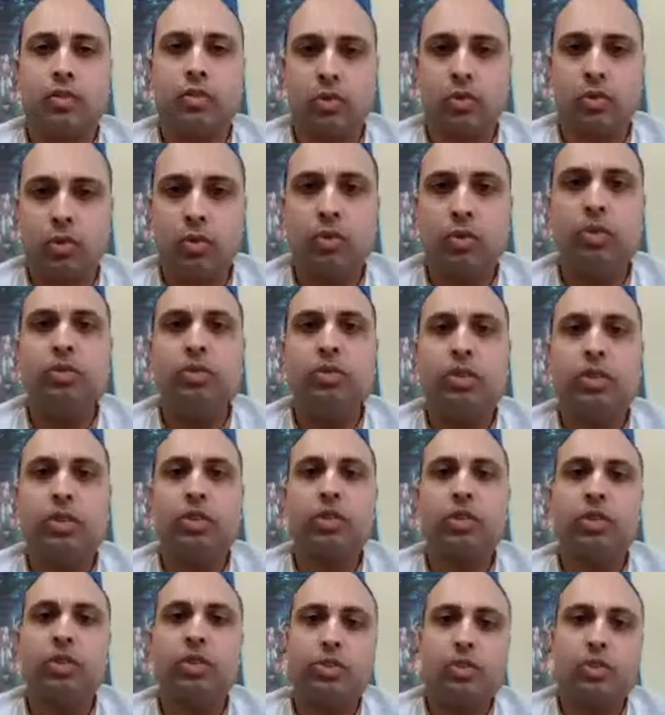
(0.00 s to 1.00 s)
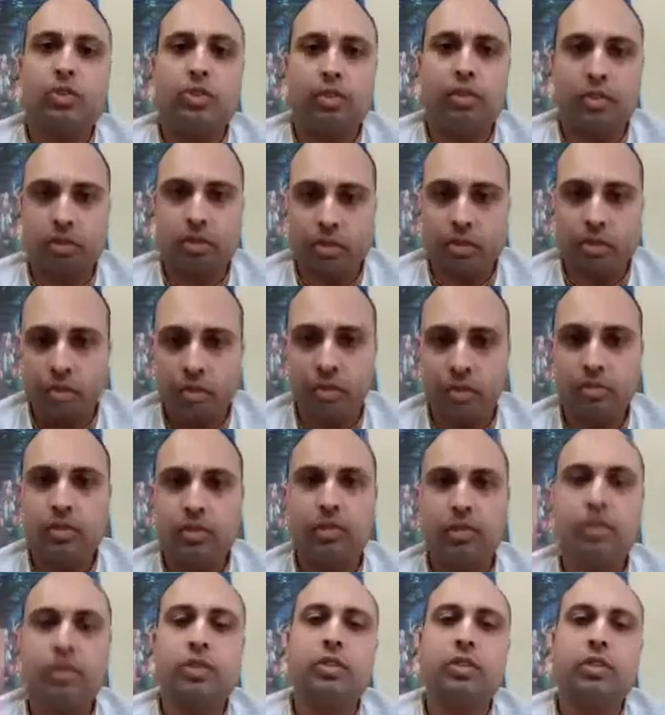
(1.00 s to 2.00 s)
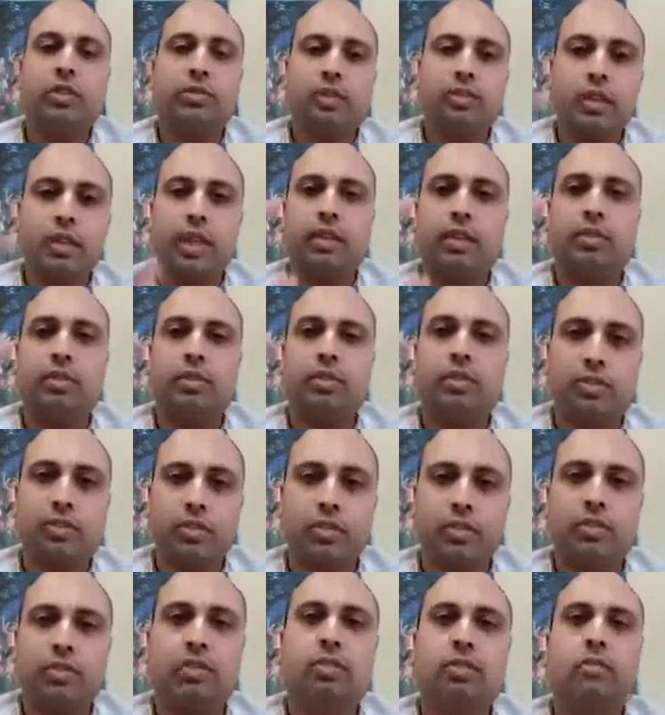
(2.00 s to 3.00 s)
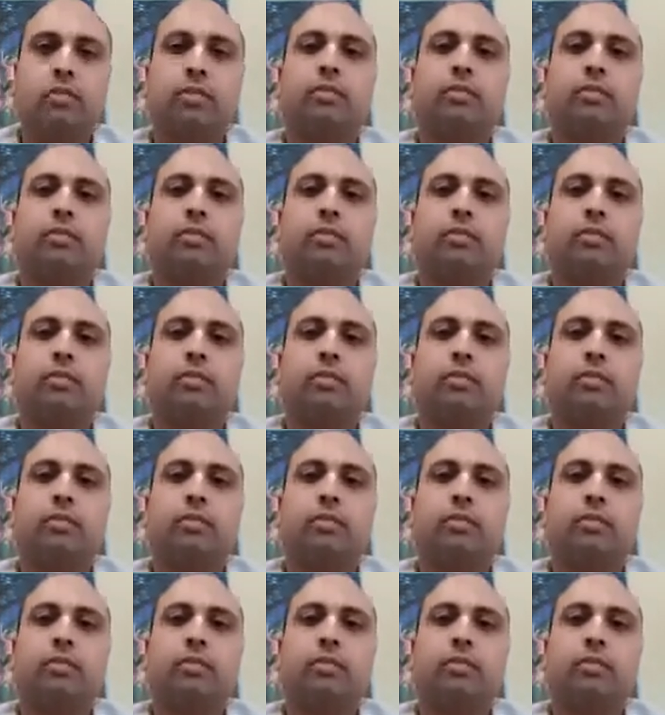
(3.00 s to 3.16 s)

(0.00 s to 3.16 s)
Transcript: two divisions. There are two divisions of that also.